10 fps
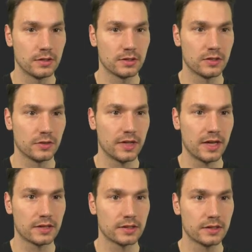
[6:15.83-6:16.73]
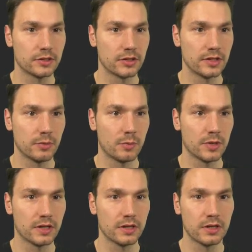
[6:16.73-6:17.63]
So that is literally what
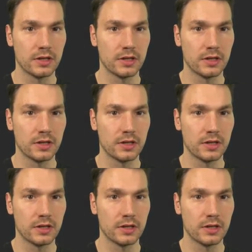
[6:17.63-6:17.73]
we